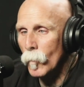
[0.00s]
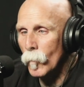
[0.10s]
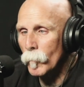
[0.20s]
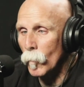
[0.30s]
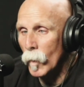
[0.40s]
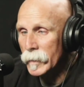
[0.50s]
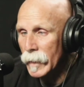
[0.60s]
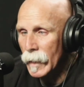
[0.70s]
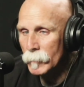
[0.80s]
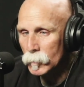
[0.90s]
one
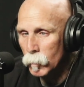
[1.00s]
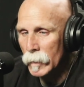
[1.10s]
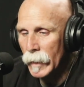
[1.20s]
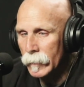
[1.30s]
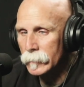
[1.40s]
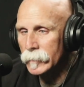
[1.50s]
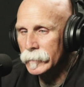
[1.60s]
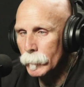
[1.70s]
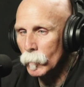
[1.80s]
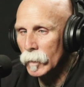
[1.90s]
day, I missed one day since
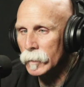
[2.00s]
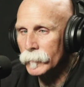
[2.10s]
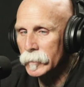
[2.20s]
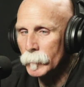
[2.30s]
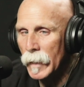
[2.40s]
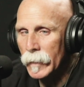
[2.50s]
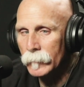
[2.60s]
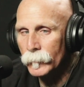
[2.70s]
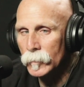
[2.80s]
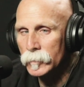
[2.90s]
I've been working for this man
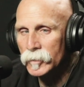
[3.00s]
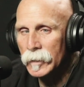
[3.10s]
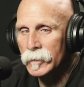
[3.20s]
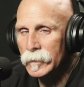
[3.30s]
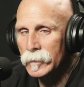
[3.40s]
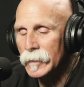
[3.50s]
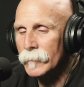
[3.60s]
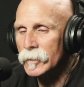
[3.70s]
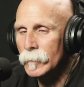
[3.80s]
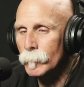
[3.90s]
for 16,
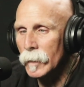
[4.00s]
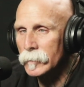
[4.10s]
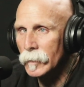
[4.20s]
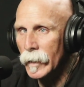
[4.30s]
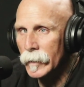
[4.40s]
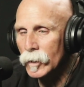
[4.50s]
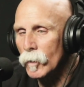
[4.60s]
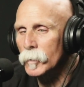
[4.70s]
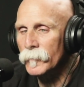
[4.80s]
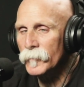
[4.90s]
17 months. I had to go
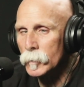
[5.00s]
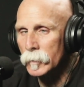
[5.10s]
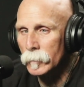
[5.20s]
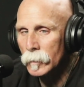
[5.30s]
to a funeral.